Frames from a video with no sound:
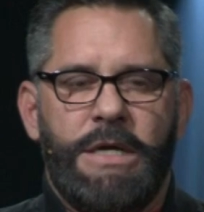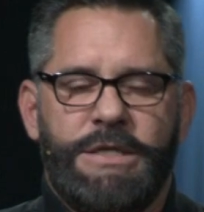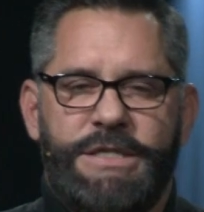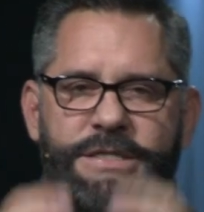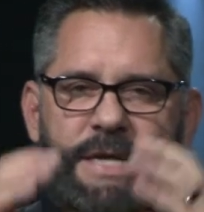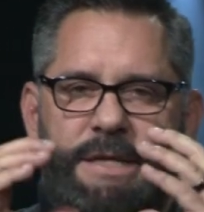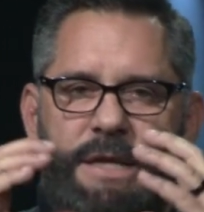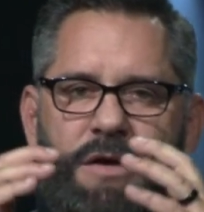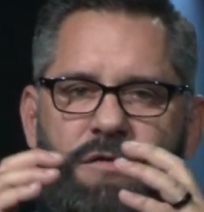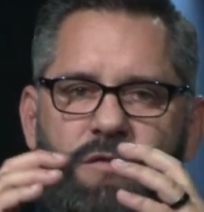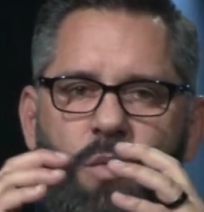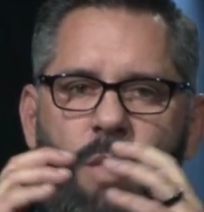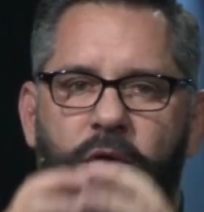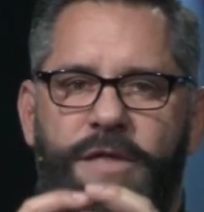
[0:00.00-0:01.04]
She said there's
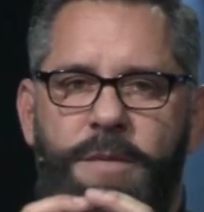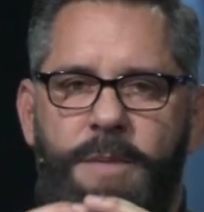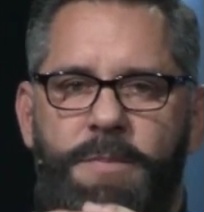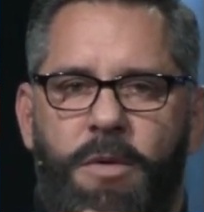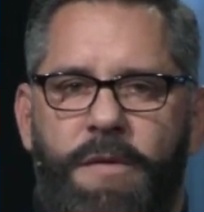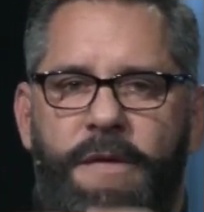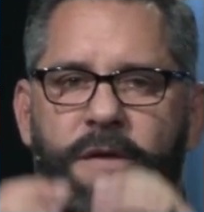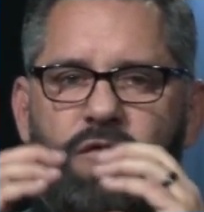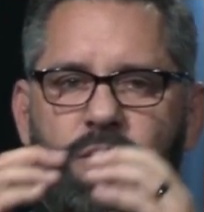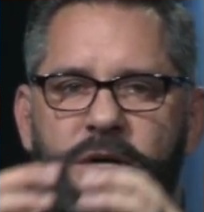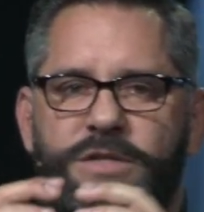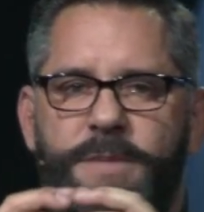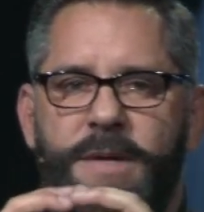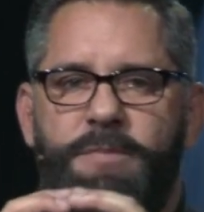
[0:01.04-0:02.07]
wealthy people, then there's
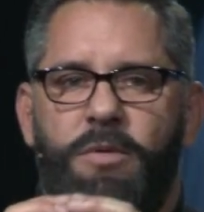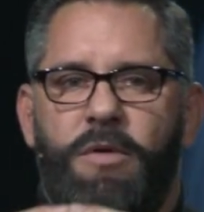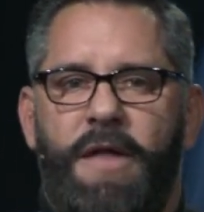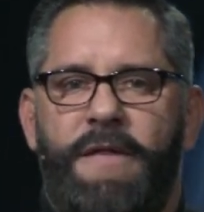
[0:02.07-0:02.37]
rich people,